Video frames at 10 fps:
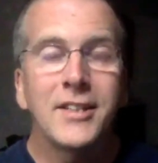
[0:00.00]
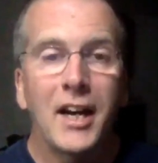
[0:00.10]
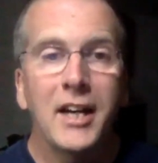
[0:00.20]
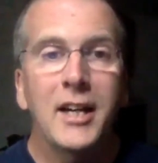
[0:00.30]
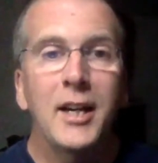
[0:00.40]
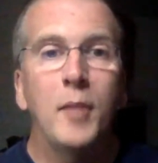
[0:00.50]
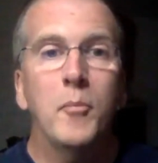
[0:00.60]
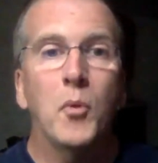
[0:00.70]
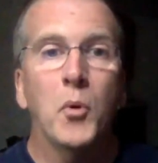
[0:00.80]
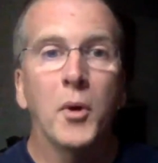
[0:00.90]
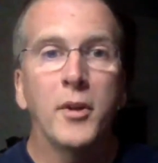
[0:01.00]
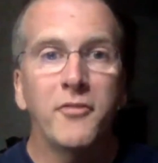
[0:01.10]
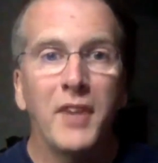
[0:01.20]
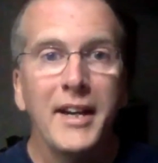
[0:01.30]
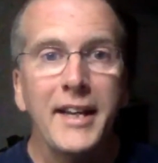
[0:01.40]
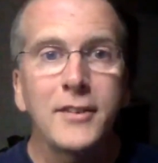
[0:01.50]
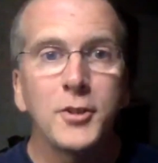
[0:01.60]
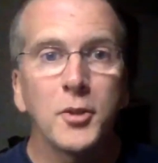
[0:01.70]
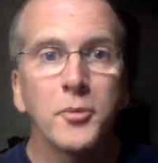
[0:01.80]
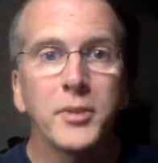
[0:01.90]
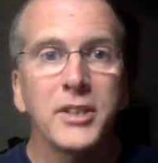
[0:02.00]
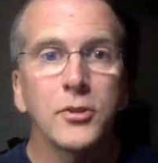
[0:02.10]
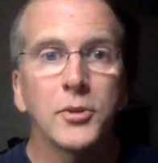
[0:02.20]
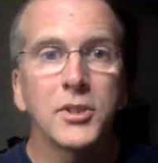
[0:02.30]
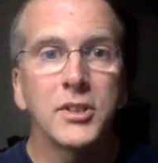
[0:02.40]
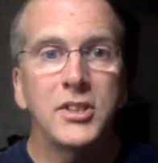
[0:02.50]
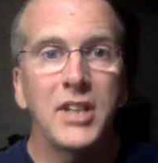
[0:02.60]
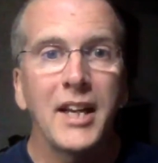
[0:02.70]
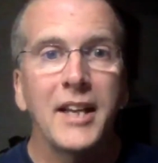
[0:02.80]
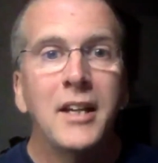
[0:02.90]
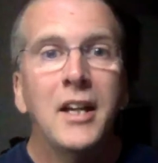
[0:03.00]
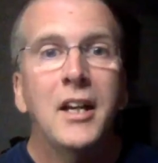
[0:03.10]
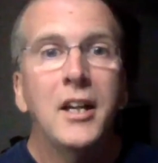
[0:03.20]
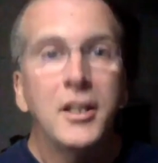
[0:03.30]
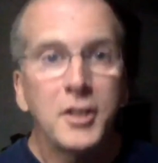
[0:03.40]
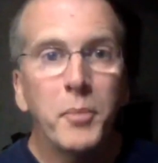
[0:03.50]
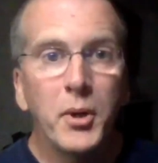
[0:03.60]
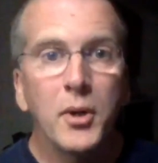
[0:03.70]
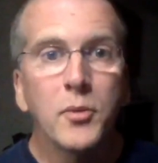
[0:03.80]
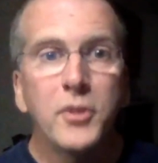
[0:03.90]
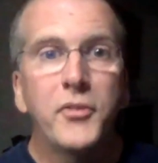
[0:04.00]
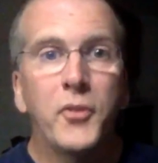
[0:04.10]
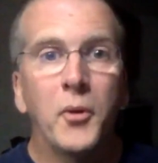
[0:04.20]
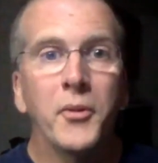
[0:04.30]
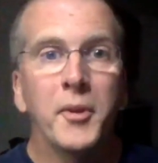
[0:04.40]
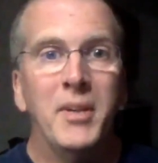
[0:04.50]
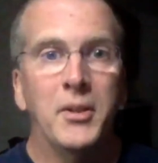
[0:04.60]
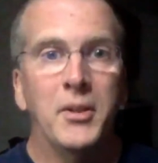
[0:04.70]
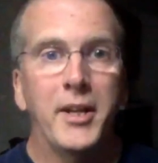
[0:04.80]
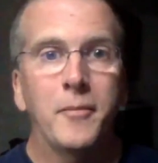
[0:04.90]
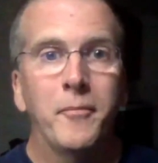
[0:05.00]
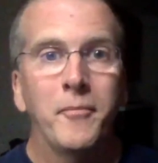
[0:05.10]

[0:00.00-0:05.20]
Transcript: time or the financial resources yet to put a roof on the building.